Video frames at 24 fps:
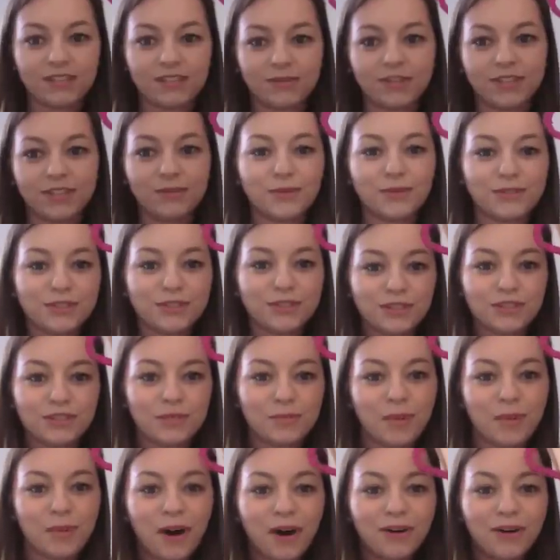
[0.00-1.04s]
like when you want to go to
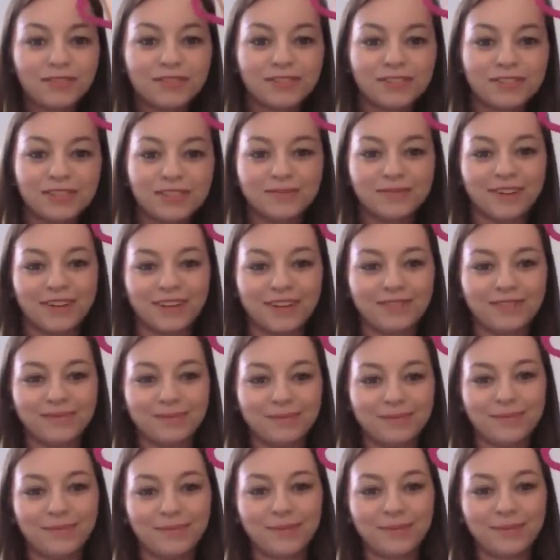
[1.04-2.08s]
the bathroom, like,
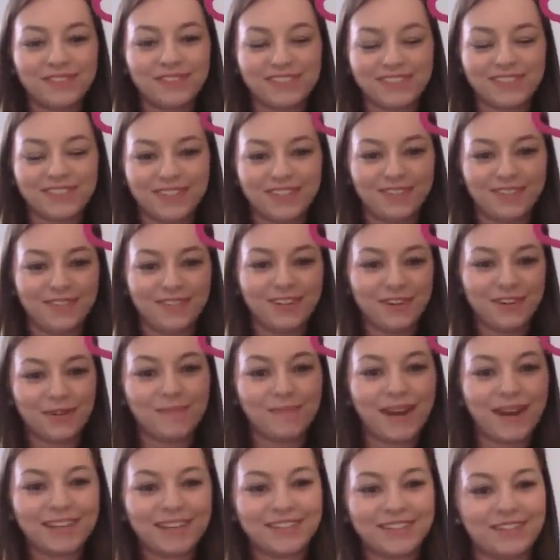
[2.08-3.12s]
when you've got
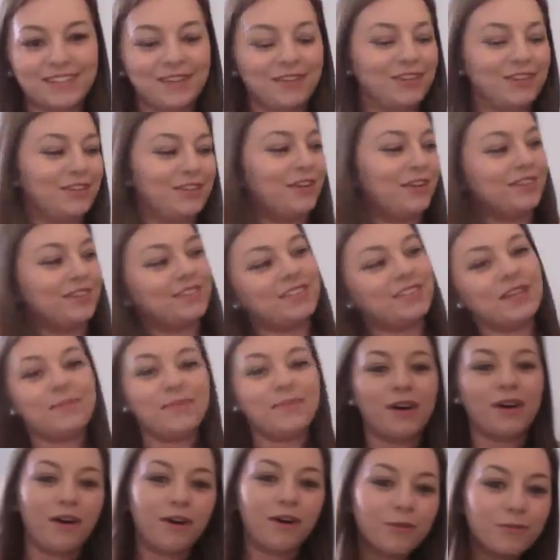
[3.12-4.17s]
a play suit, when you've got to unzip
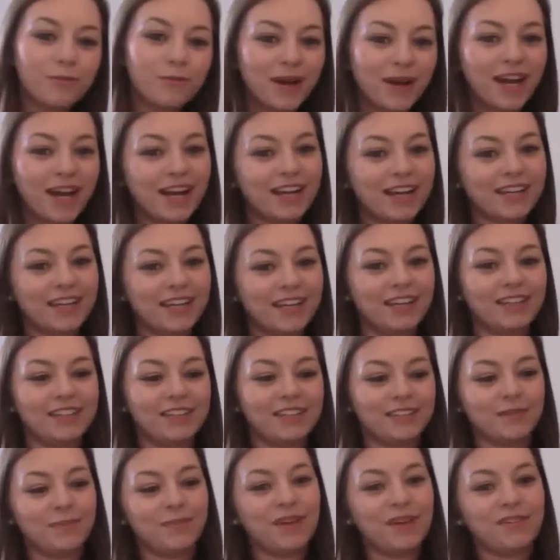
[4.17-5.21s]
the whole back, and
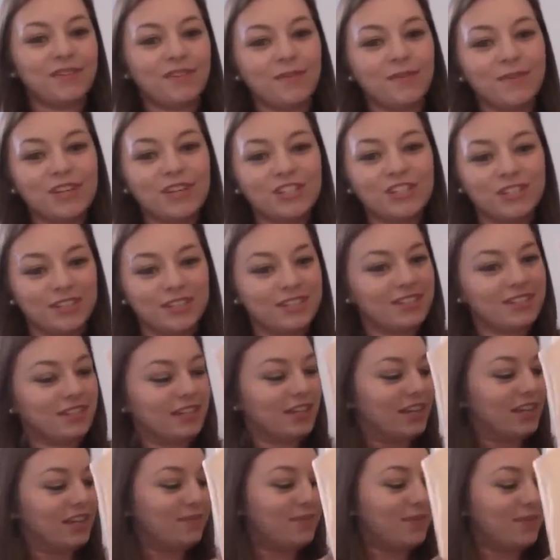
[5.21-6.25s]
it's a bit of a mission, isn't
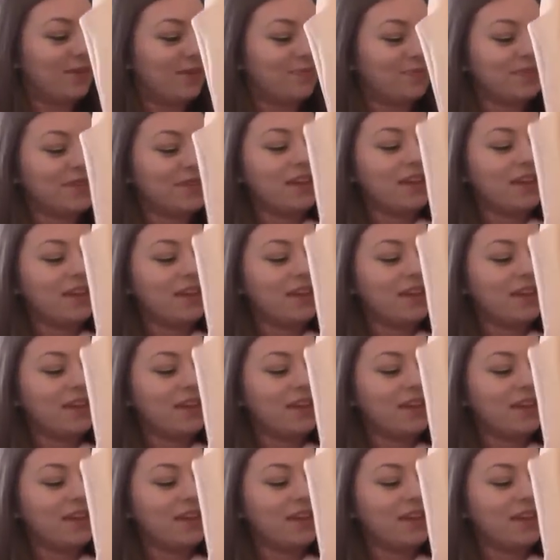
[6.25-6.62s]
it? But